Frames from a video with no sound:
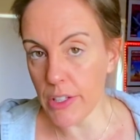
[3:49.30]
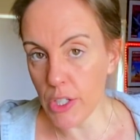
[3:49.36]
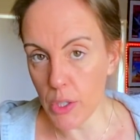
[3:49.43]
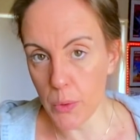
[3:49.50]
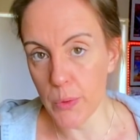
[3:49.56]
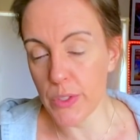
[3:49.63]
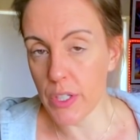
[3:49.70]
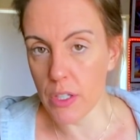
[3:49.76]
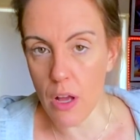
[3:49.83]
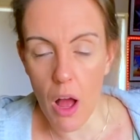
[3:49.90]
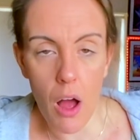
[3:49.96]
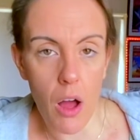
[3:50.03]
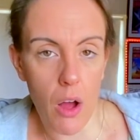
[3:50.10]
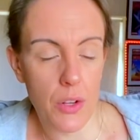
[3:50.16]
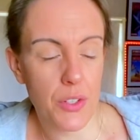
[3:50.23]
use the
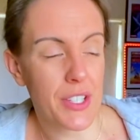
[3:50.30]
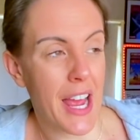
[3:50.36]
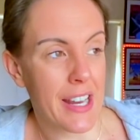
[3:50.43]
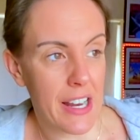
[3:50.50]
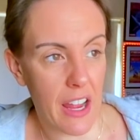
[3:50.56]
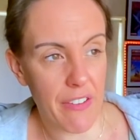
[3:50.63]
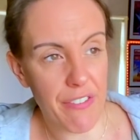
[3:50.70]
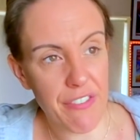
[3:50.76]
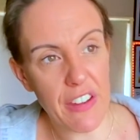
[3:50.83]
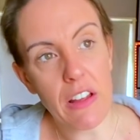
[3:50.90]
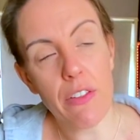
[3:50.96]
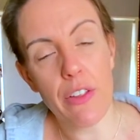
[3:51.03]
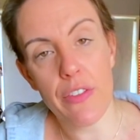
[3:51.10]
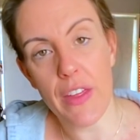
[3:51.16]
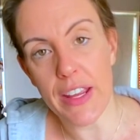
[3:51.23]
cards, and I feel
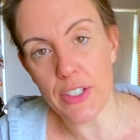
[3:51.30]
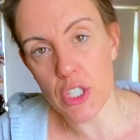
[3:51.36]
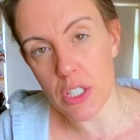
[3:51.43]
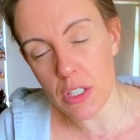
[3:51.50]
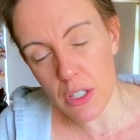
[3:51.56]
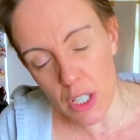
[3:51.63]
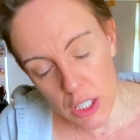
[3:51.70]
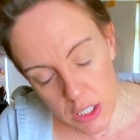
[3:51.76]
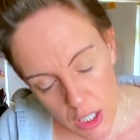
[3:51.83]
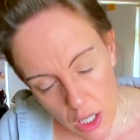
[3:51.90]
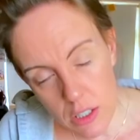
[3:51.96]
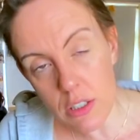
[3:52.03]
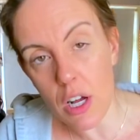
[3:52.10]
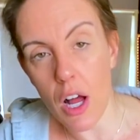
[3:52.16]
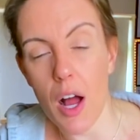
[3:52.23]
that they just
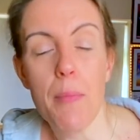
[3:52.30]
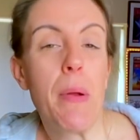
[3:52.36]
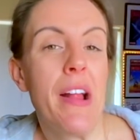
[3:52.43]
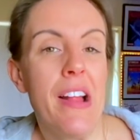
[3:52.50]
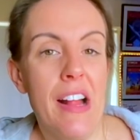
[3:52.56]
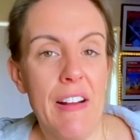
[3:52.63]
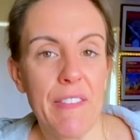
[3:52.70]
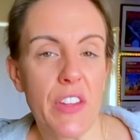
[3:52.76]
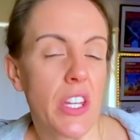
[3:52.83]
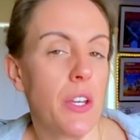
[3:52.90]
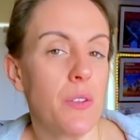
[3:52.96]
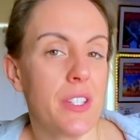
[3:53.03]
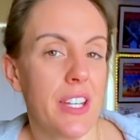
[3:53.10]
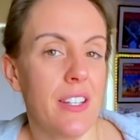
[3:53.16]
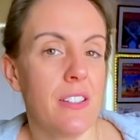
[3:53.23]
clonk up the
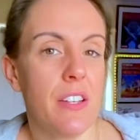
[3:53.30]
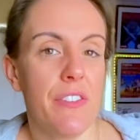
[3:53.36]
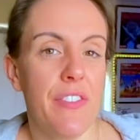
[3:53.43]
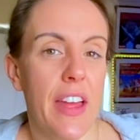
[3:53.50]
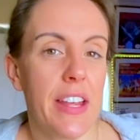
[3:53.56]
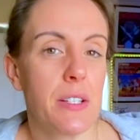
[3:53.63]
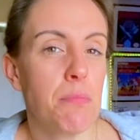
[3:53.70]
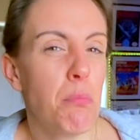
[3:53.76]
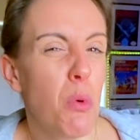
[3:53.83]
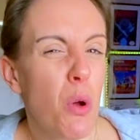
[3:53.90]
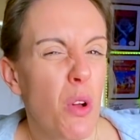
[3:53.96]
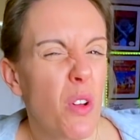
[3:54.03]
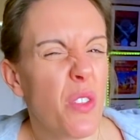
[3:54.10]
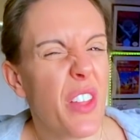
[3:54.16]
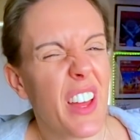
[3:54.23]
user interface
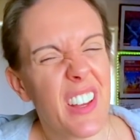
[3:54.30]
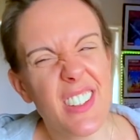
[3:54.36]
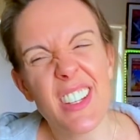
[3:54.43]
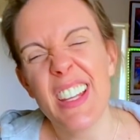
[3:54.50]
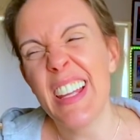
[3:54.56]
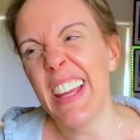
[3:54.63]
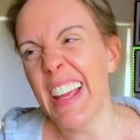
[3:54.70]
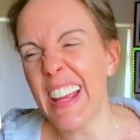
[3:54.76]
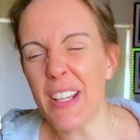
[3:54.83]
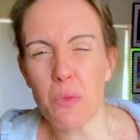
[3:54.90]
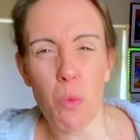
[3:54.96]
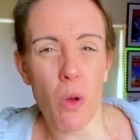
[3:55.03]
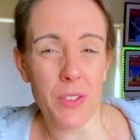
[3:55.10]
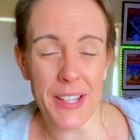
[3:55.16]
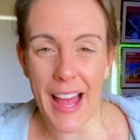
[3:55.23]
more than is
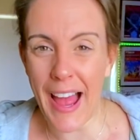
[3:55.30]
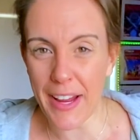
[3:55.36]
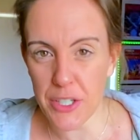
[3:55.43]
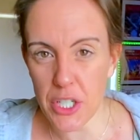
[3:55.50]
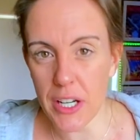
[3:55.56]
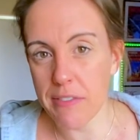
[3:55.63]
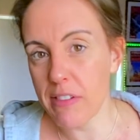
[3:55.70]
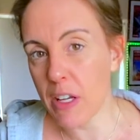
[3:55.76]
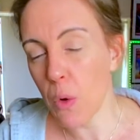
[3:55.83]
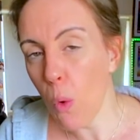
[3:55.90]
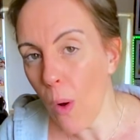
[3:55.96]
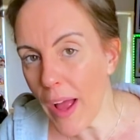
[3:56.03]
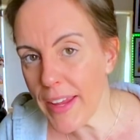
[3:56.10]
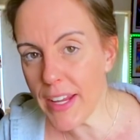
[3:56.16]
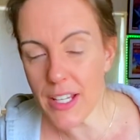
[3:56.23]
what's actually
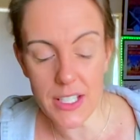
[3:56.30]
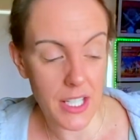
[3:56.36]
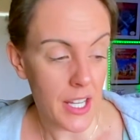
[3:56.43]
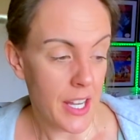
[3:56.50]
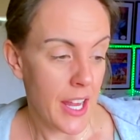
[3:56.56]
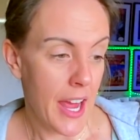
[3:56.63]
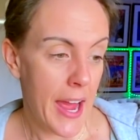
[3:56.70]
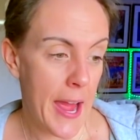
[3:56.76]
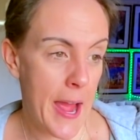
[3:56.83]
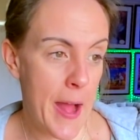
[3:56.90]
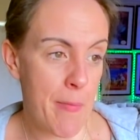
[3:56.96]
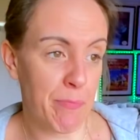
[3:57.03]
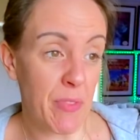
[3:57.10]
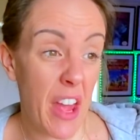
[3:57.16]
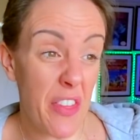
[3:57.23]
required.
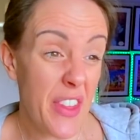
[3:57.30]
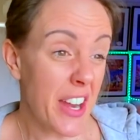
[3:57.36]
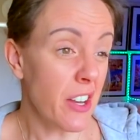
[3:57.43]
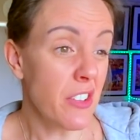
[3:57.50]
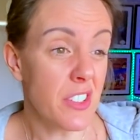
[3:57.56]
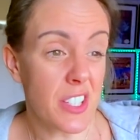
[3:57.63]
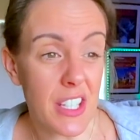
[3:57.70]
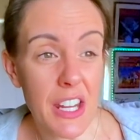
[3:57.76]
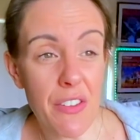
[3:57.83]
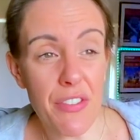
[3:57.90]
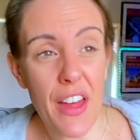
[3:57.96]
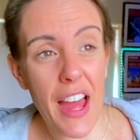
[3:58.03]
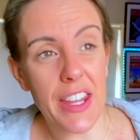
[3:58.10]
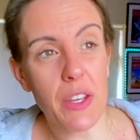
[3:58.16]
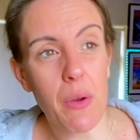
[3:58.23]
And then underneath
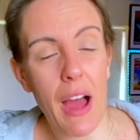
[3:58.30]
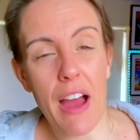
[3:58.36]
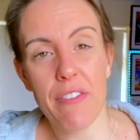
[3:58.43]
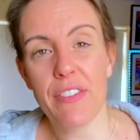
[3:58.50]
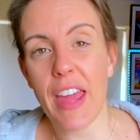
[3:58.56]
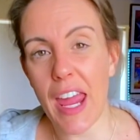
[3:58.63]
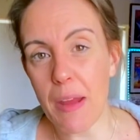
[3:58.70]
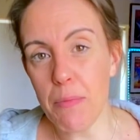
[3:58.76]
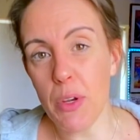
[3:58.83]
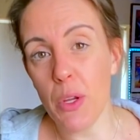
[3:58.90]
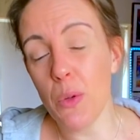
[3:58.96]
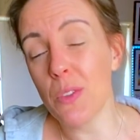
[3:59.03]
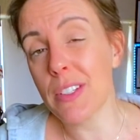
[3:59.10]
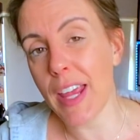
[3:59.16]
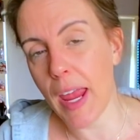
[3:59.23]
that, you have game
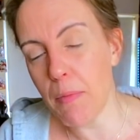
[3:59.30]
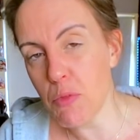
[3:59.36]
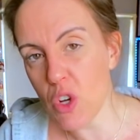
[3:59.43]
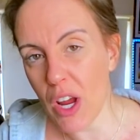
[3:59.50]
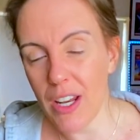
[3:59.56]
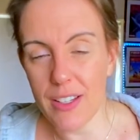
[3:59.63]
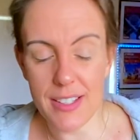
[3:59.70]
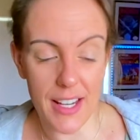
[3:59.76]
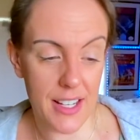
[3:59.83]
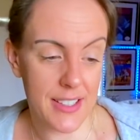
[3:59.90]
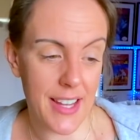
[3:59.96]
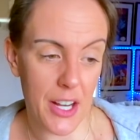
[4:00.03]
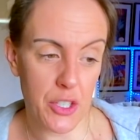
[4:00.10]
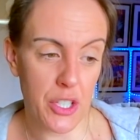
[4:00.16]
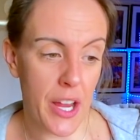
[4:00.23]
news, game trailers,
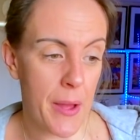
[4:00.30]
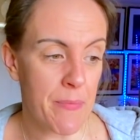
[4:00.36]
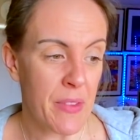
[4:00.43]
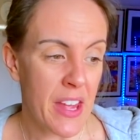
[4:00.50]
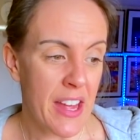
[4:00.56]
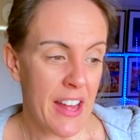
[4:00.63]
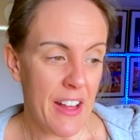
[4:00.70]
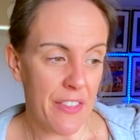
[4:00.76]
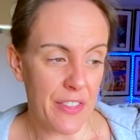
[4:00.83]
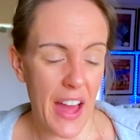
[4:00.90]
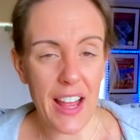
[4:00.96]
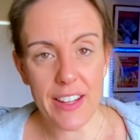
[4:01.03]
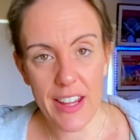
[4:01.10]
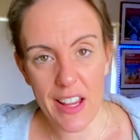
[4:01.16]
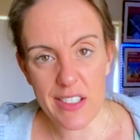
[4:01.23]
etc.
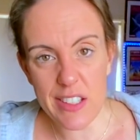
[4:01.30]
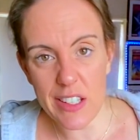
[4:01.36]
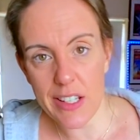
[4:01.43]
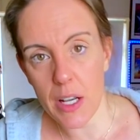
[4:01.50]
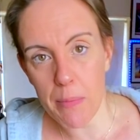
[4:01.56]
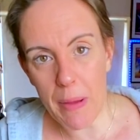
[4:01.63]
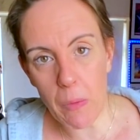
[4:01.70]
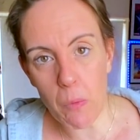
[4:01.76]
That gets a little bit